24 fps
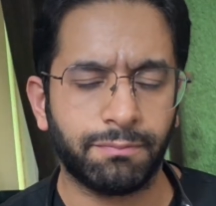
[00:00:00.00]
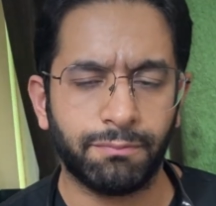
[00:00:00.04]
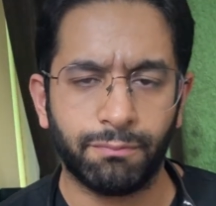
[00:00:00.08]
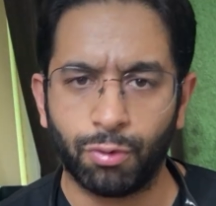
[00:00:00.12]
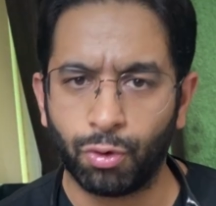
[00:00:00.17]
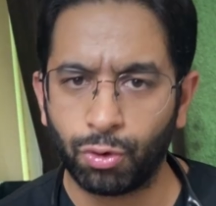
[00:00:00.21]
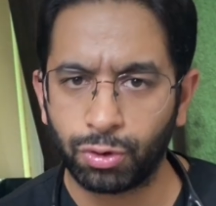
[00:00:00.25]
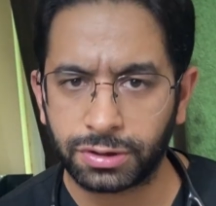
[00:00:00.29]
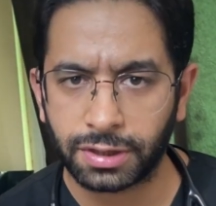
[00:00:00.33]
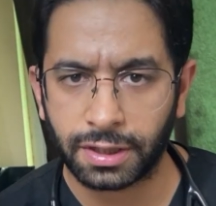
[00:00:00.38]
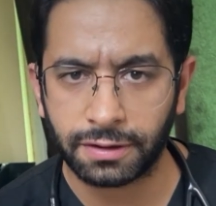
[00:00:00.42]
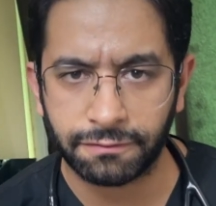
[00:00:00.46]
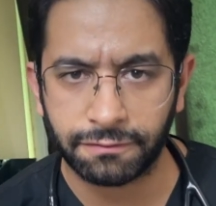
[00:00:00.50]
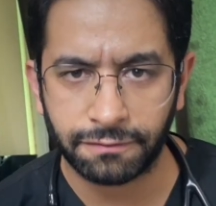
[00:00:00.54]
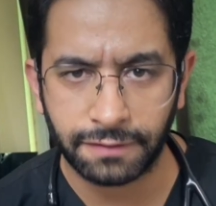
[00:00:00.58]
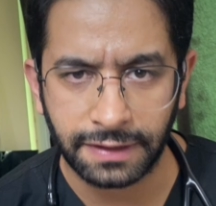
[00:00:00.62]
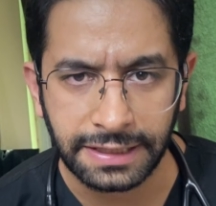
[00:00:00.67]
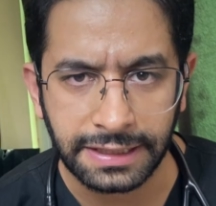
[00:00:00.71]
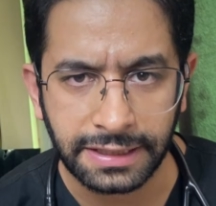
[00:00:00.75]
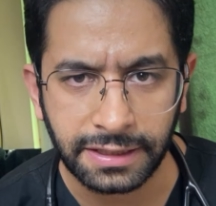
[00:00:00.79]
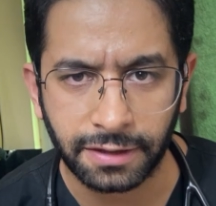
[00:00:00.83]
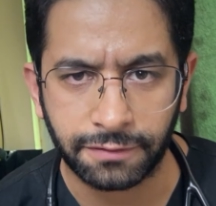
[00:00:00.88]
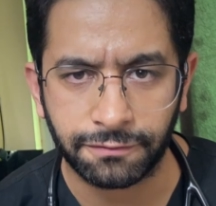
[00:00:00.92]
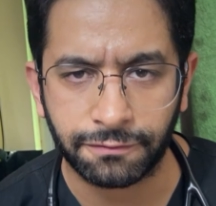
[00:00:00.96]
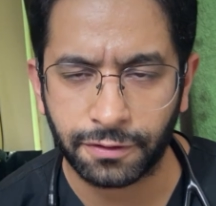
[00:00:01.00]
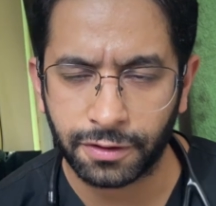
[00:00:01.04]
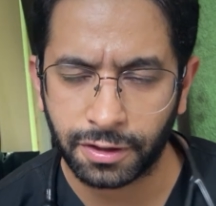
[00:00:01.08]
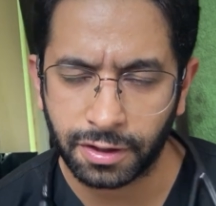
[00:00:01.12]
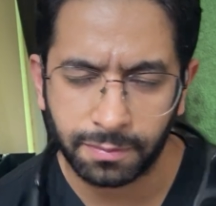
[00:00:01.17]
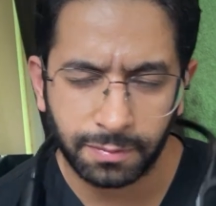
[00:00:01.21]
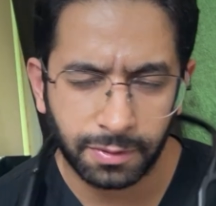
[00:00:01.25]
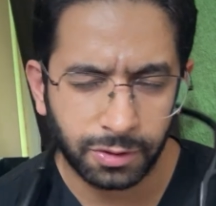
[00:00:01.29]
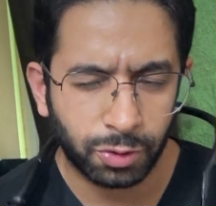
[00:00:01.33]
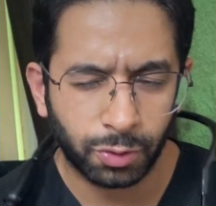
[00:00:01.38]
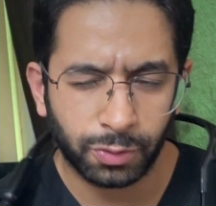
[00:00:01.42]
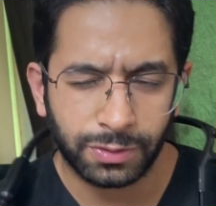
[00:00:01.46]
both are very
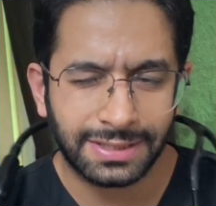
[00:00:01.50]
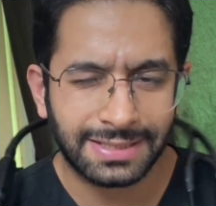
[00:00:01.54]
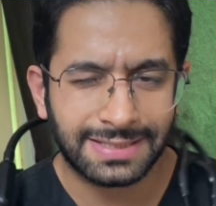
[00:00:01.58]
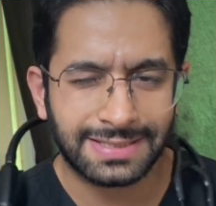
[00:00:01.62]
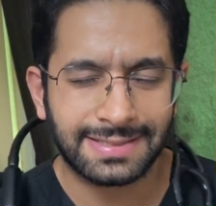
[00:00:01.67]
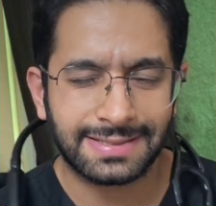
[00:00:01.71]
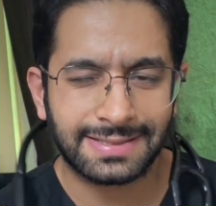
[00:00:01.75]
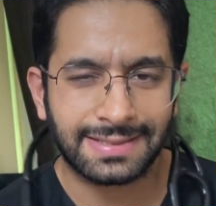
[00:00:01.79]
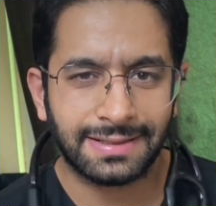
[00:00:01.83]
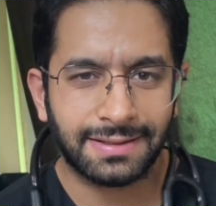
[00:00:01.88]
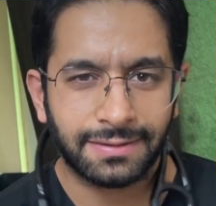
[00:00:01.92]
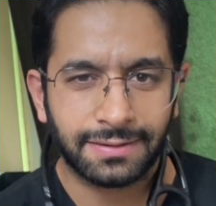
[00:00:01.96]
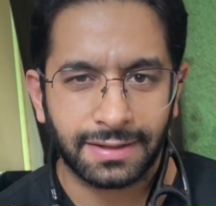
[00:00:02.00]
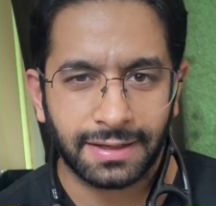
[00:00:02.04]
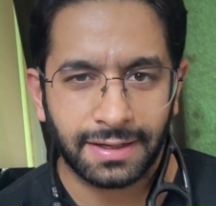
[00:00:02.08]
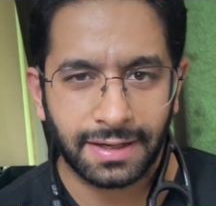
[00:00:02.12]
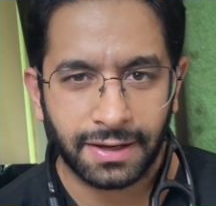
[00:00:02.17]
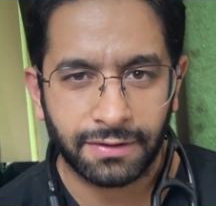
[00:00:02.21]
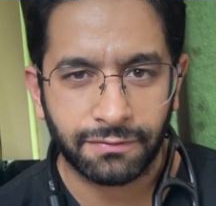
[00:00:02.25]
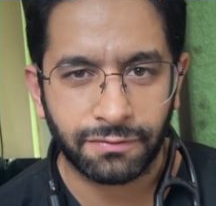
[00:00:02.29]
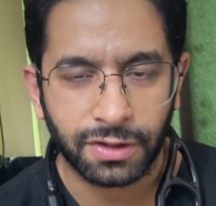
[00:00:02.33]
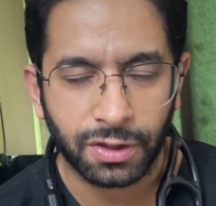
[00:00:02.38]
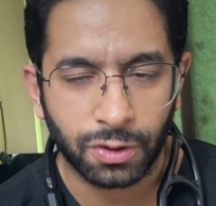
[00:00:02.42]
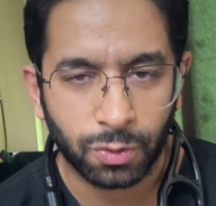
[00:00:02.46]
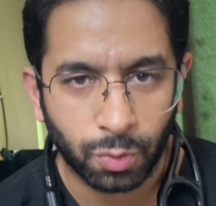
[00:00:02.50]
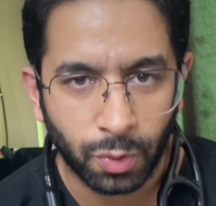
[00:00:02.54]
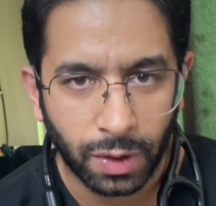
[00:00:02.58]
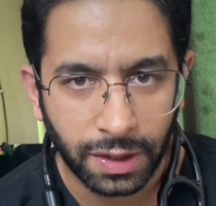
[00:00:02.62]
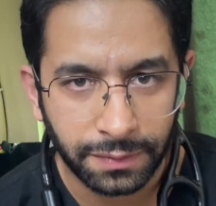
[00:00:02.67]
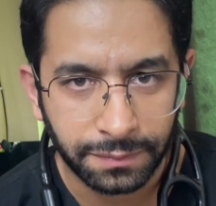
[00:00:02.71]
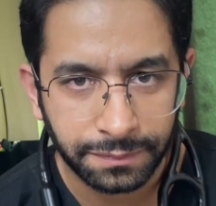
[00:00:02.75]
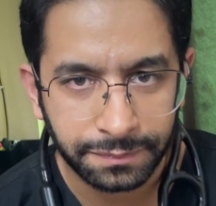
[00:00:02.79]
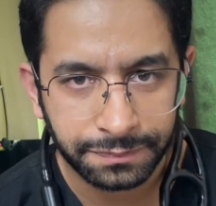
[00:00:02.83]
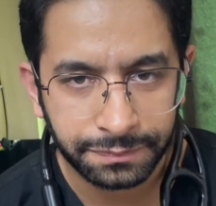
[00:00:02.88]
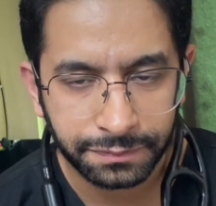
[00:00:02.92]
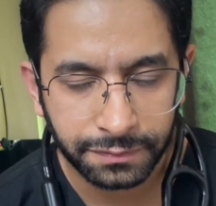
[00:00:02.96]
comfortable, though this is a little heavier
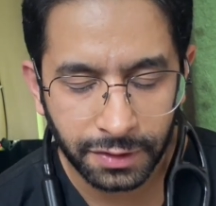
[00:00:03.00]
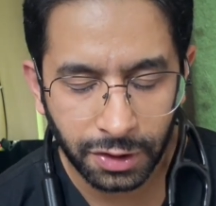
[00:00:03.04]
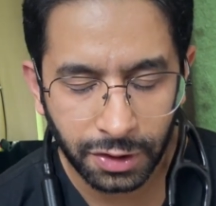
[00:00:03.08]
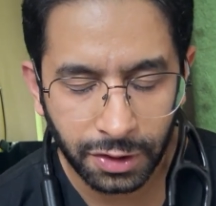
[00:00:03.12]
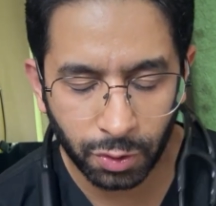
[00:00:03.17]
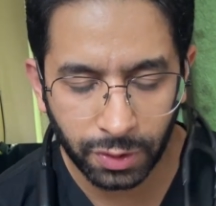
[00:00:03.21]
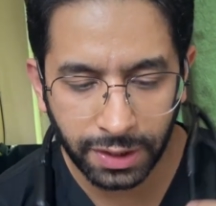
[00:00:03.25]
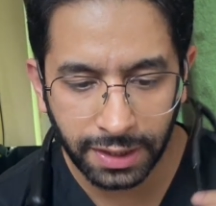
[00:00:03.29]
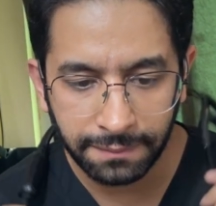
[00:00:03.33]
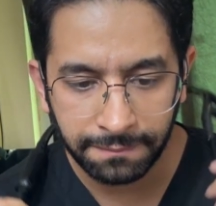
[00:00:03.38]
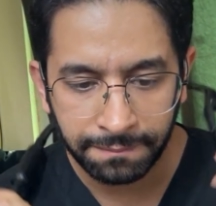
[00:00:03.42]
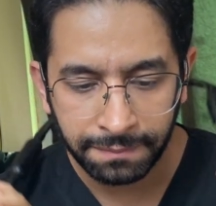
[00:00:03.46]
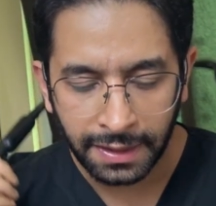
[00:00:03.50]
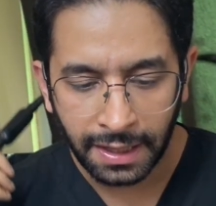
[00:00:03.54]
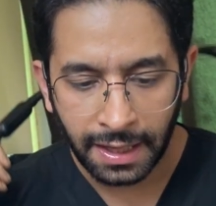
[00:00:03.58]
one, okay?